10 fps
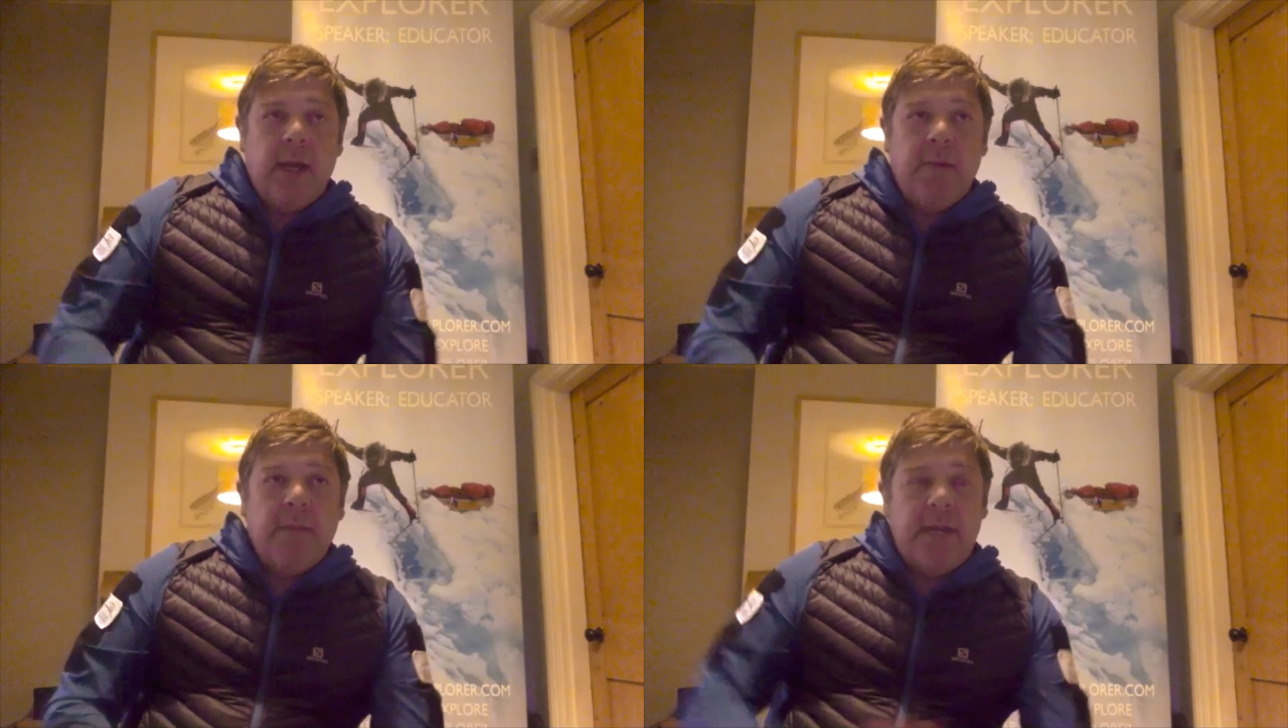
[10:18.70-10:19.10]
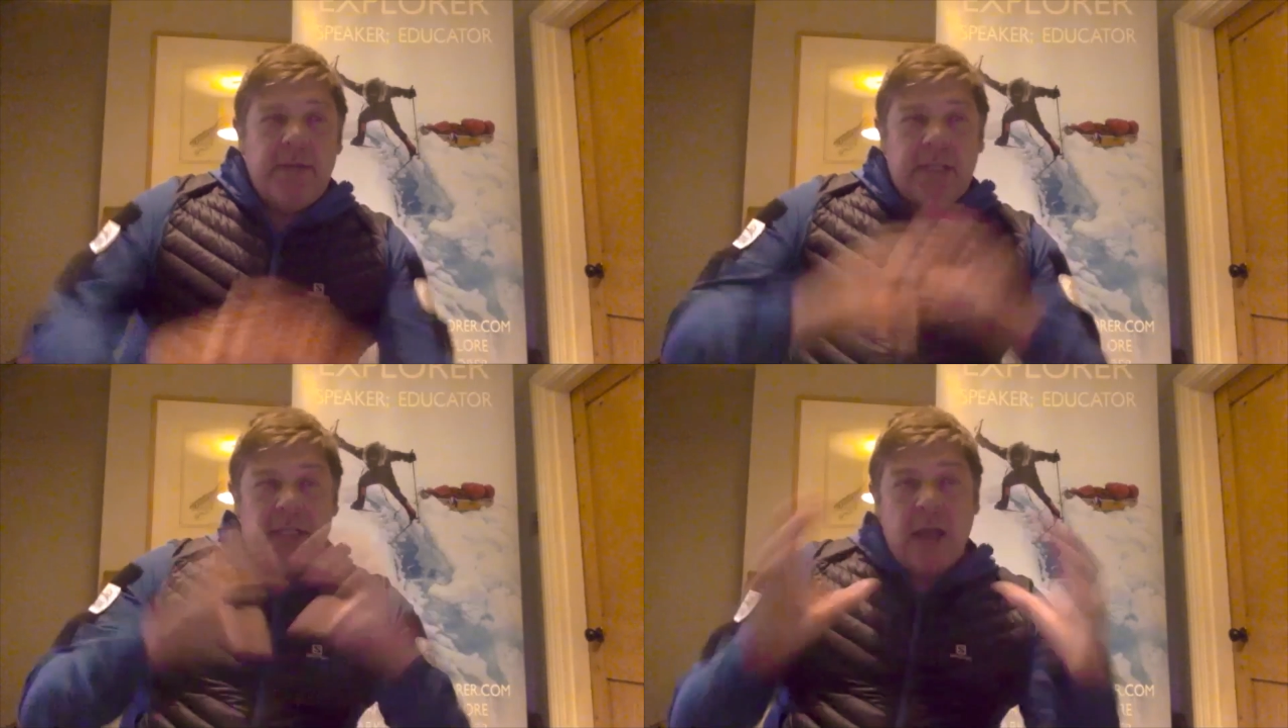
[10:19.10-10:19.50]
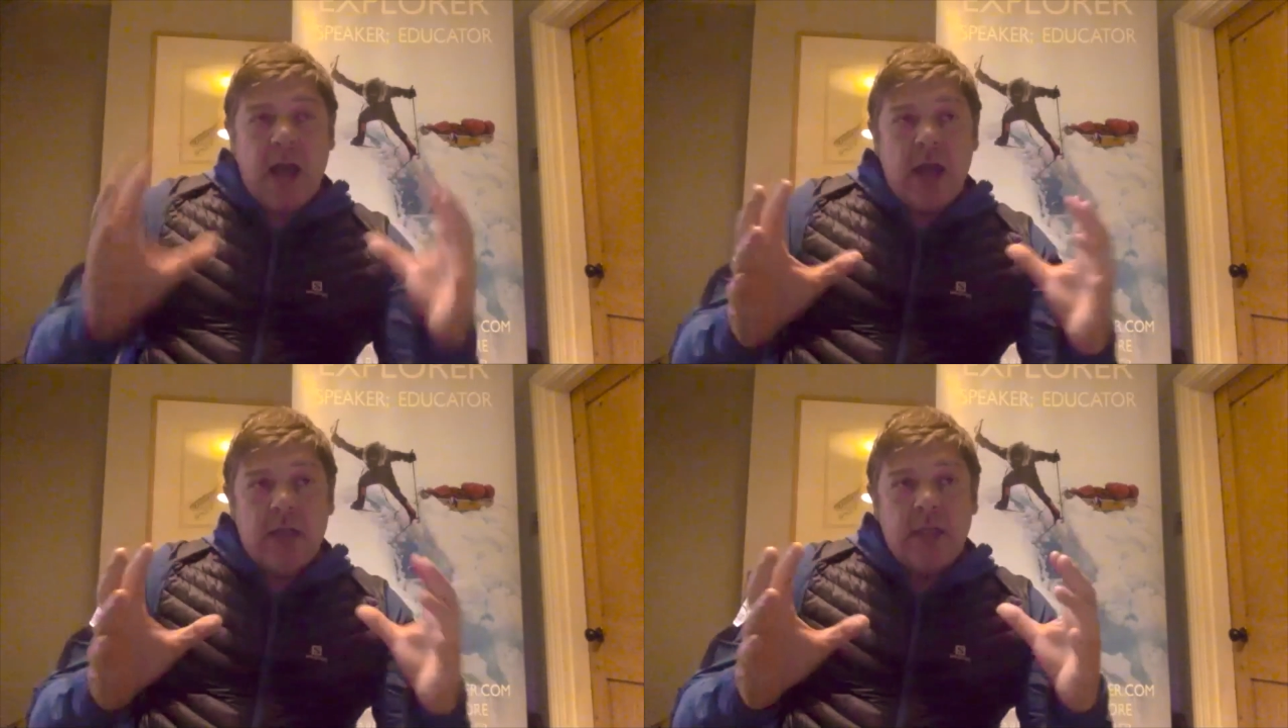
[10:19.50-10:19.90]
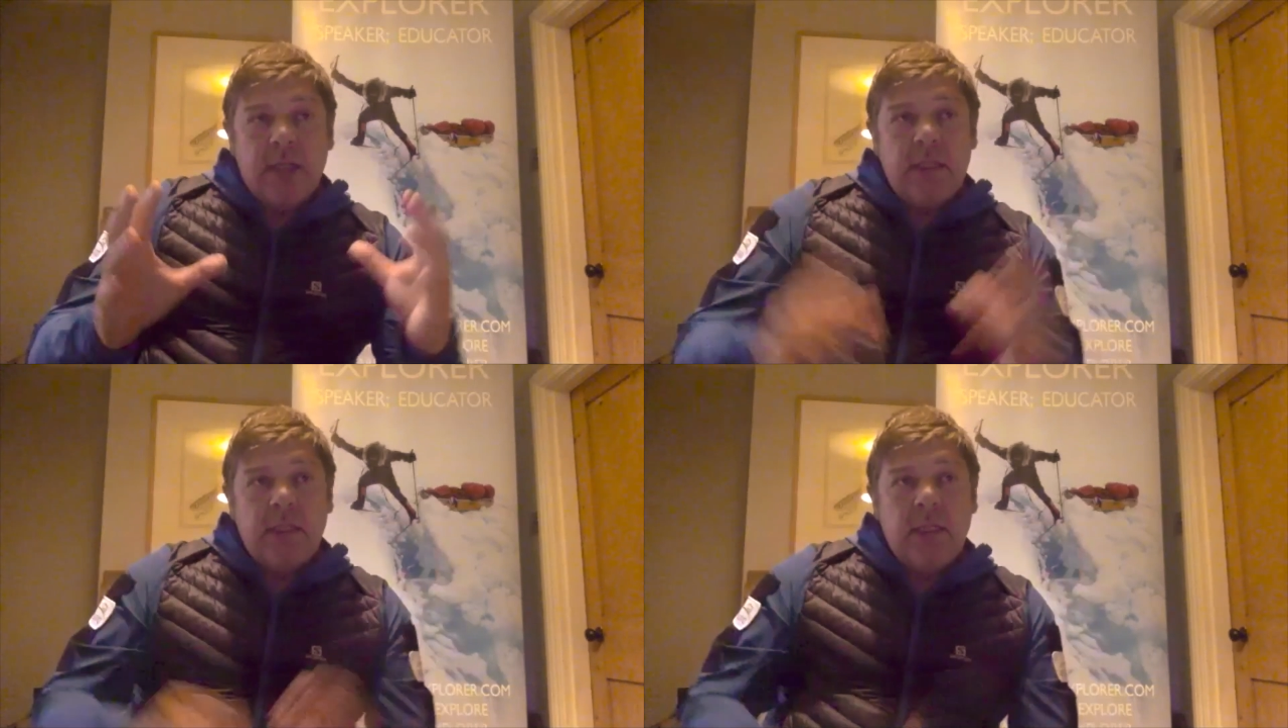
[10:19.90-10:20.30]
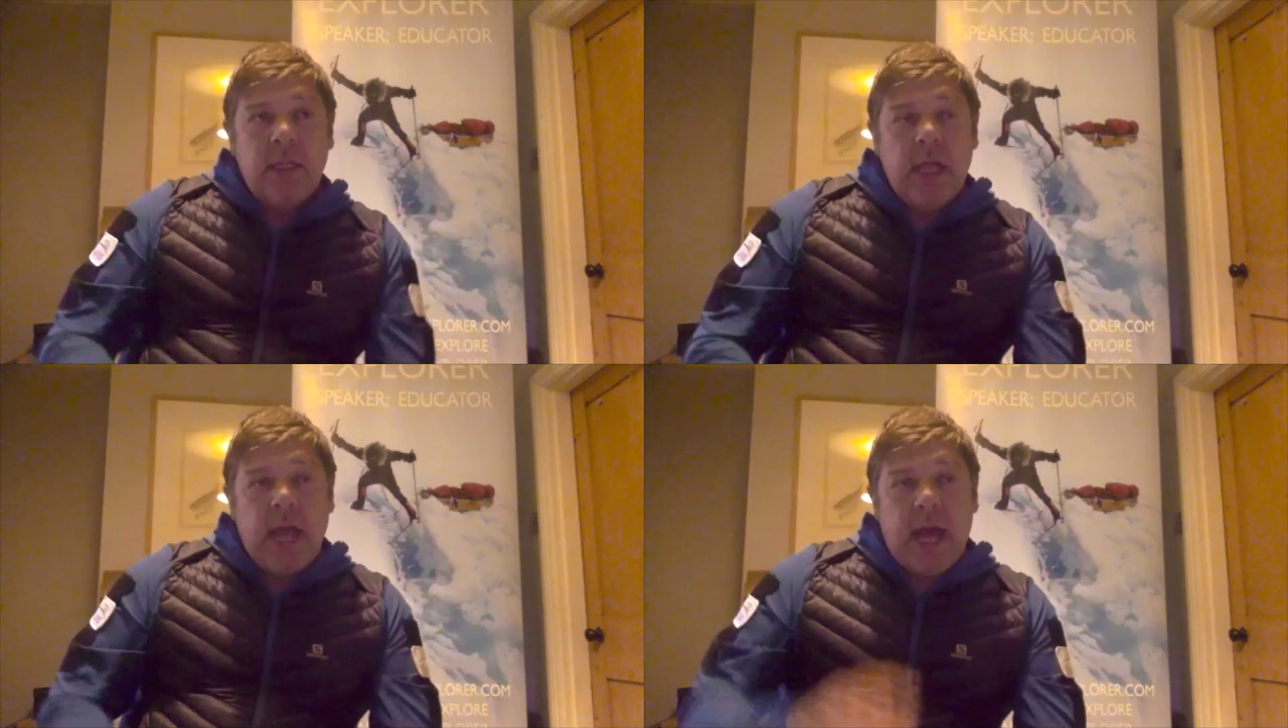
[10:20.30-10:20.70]
It was in darkness,
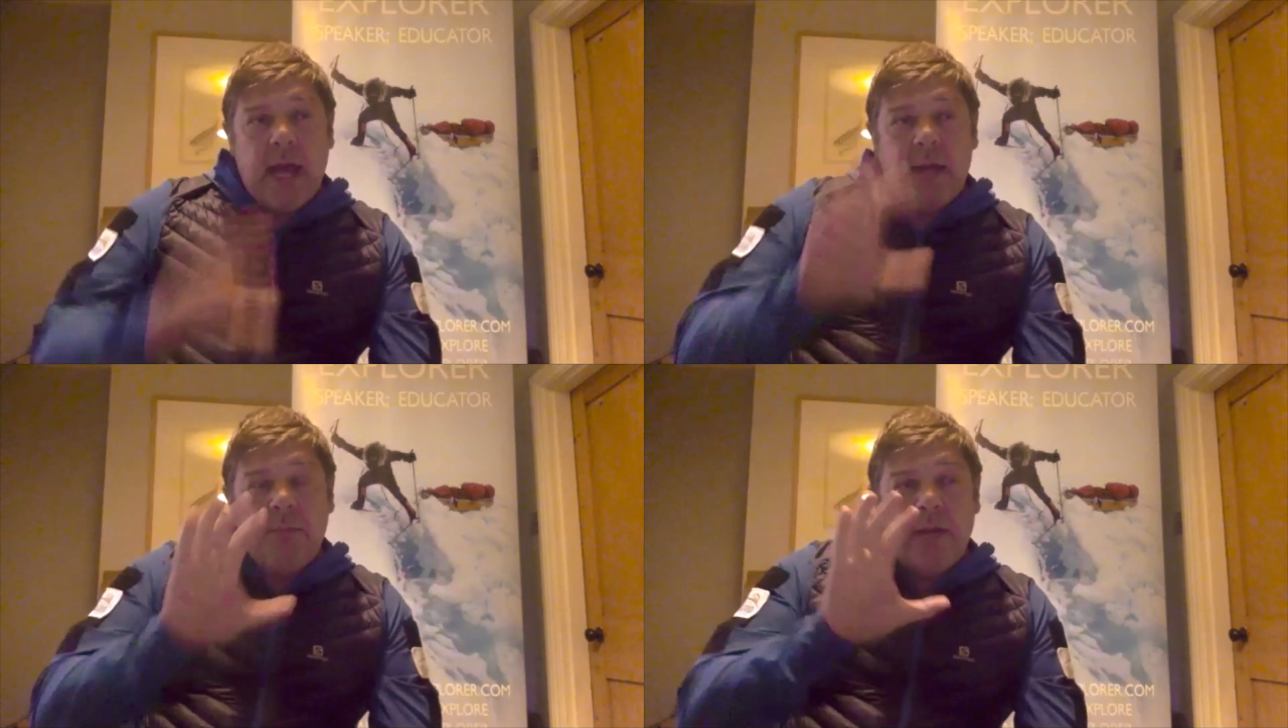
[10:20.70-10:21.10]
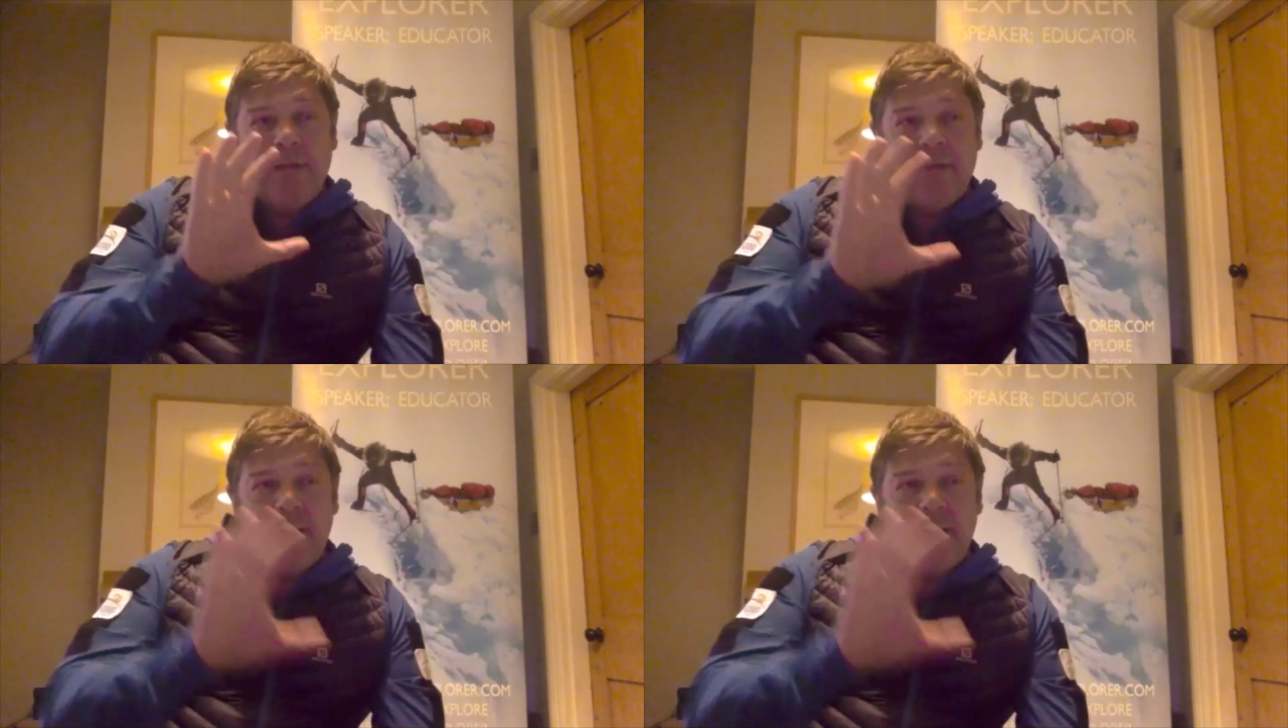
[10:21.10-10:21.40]
and my friend